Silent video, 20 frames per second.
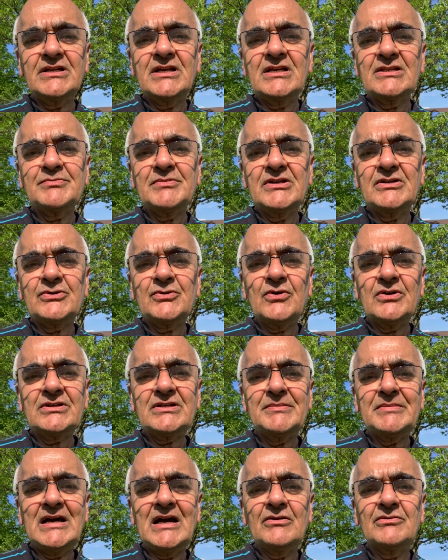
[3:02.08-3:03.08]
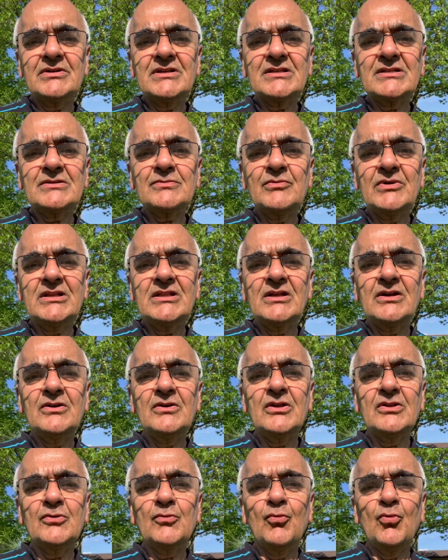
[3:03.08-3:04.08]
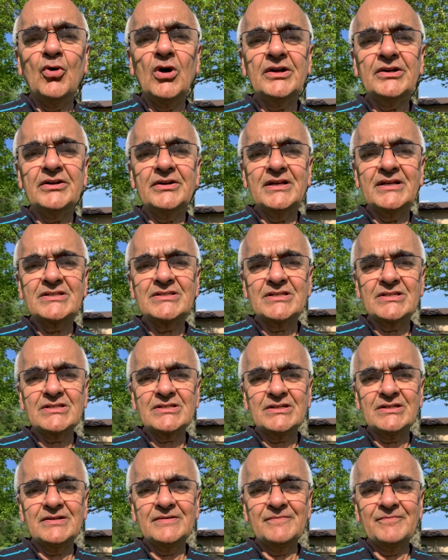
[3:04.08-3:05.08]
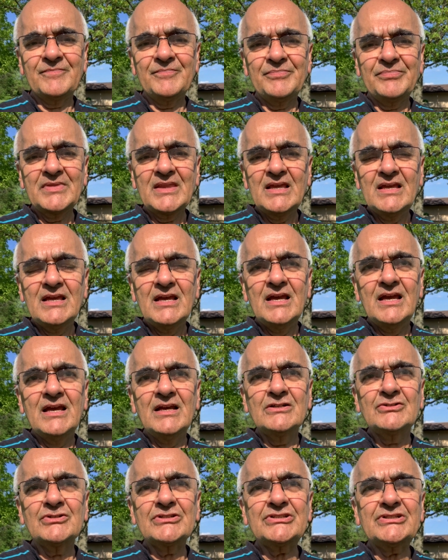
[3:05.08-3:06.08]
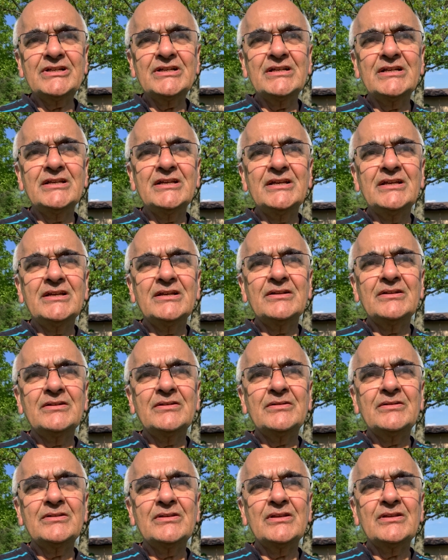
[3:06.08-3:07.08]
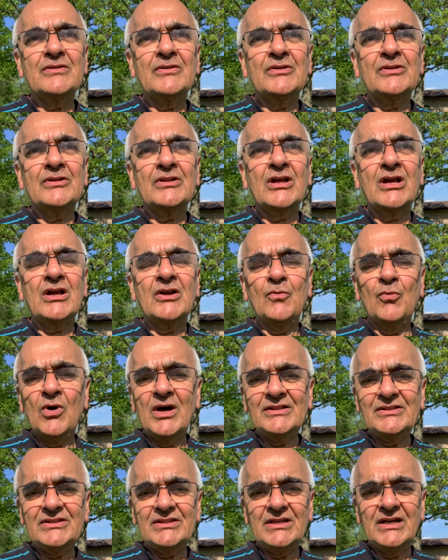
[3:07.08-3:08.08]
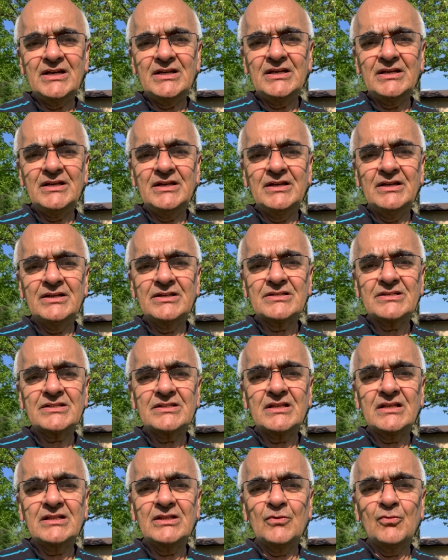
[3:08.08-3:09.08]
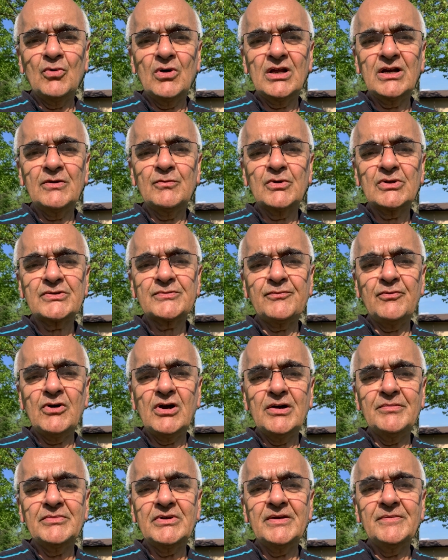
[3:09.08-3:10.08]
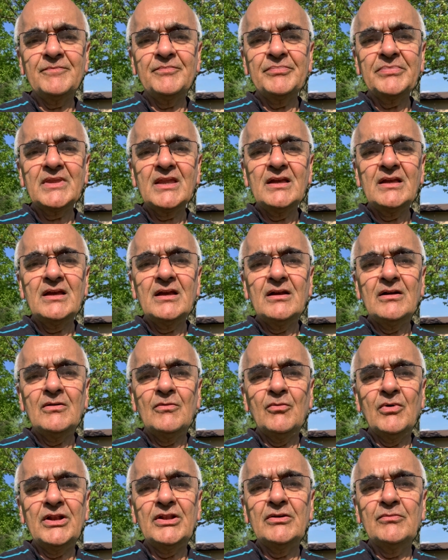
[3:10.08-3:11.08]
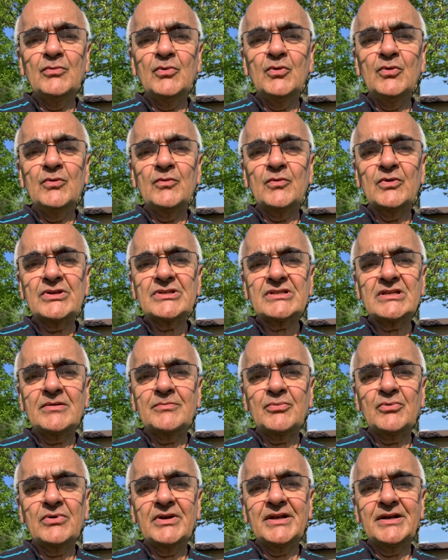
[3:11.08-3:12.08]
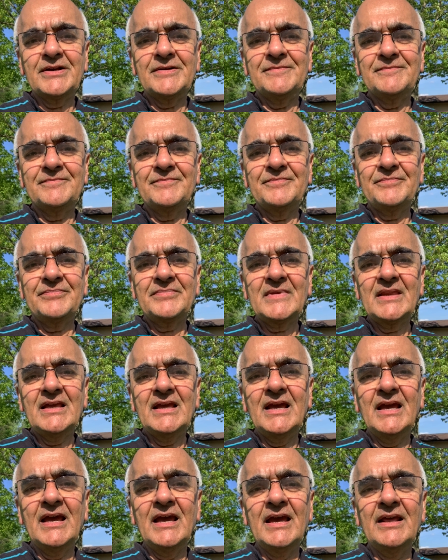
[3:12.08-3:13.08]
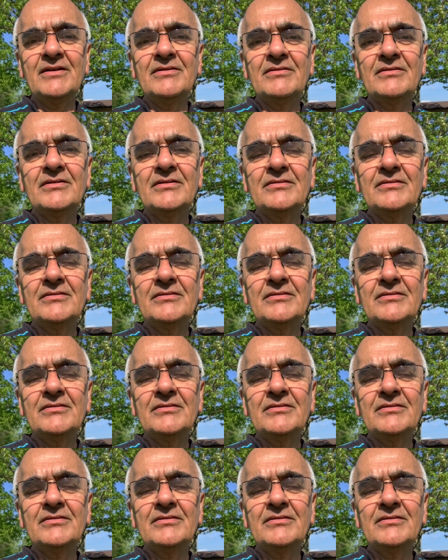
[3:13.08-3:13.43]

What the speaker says: has been talked about is whether or not water existed. Interestingly, one theory is that the water was formed when the moon was separated. And